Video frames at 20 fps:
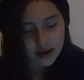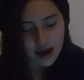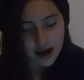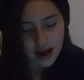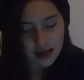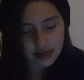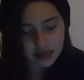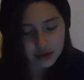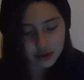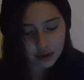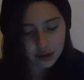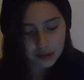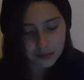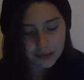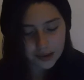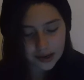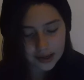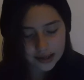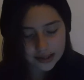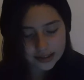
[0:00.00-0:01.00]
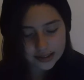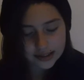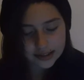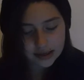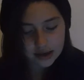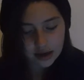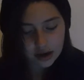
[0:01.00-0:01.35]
and 30 minutes.